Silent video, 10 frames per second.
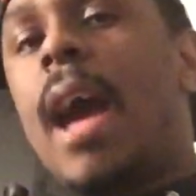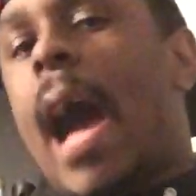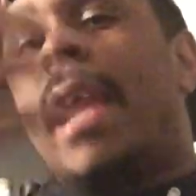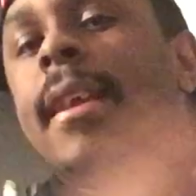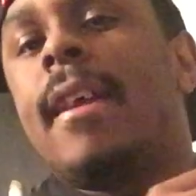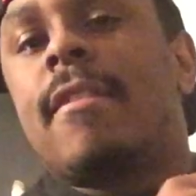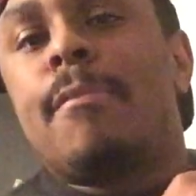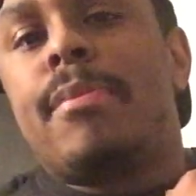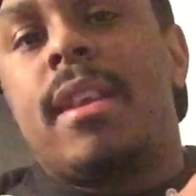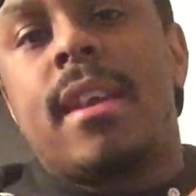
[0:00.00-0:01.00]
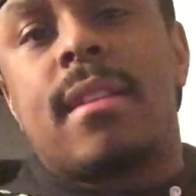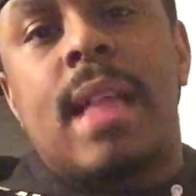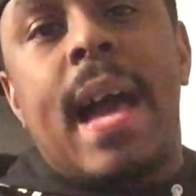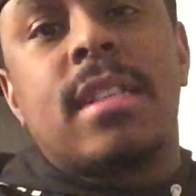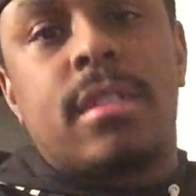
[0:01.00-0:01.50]
I didn't get to predict
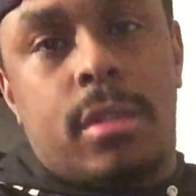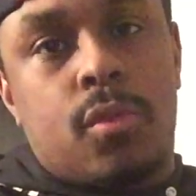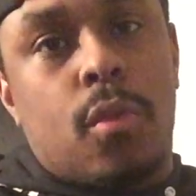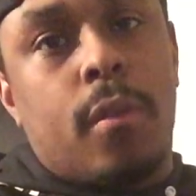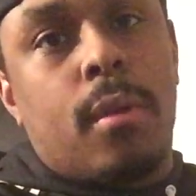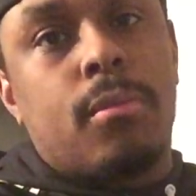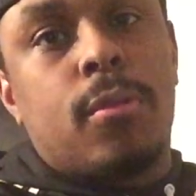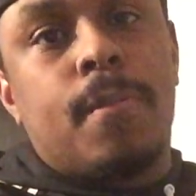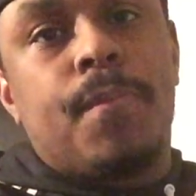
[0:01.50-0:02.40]
last year's Royal Rumble.